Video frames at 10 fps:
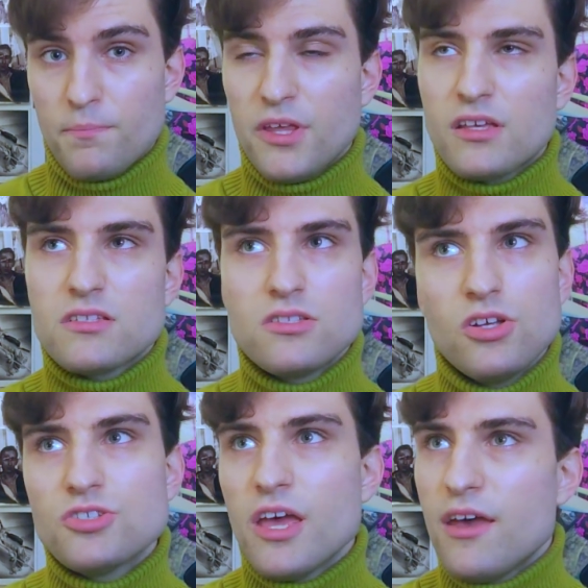because
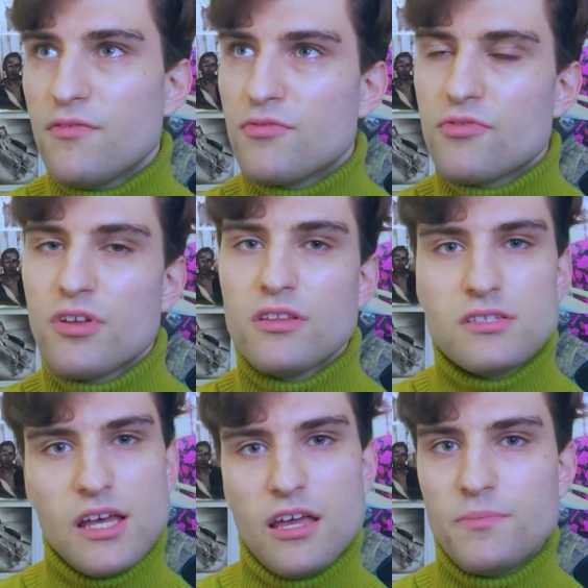not every
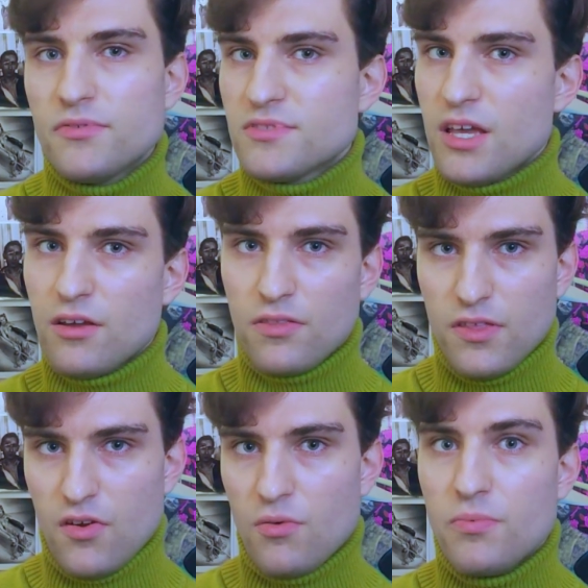type of
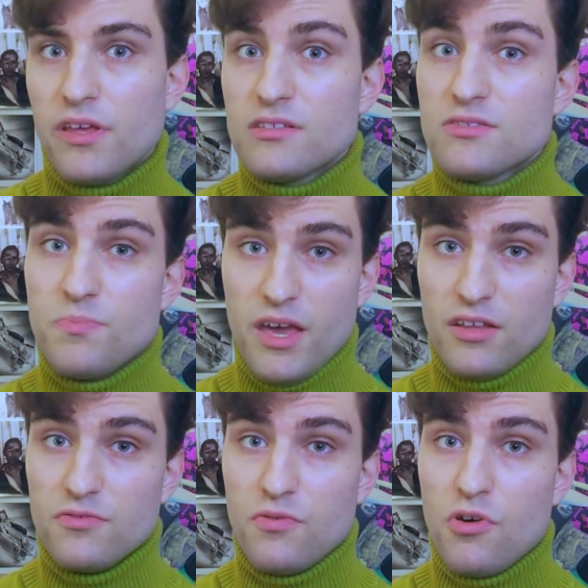psychotherapy is
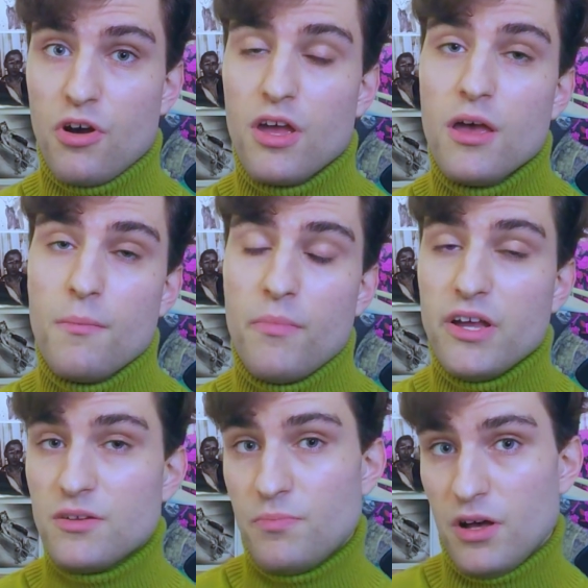paid for
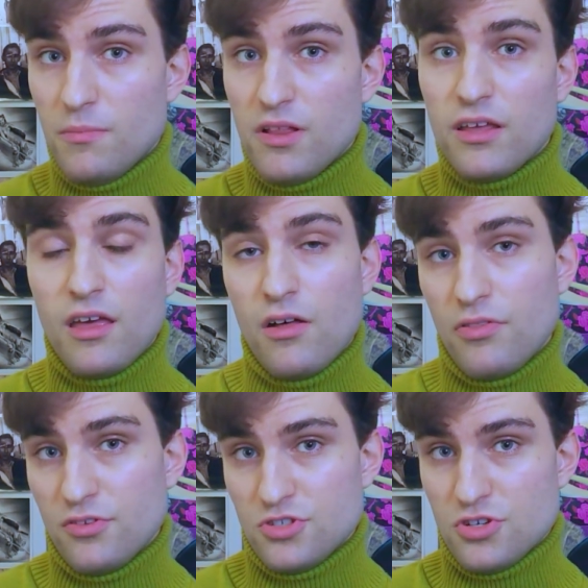by the public
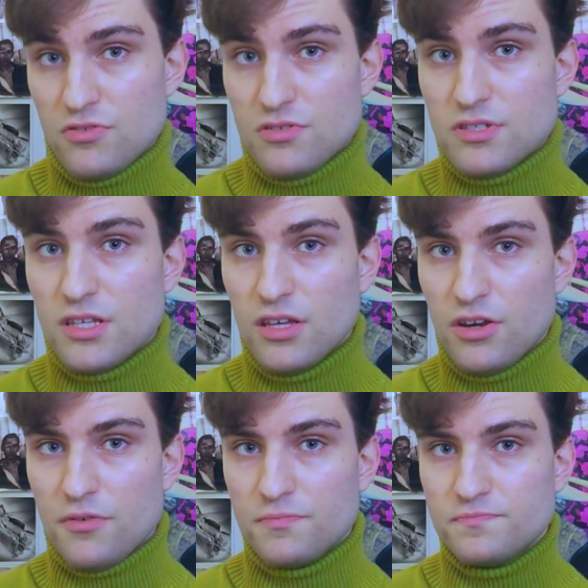health insurance here.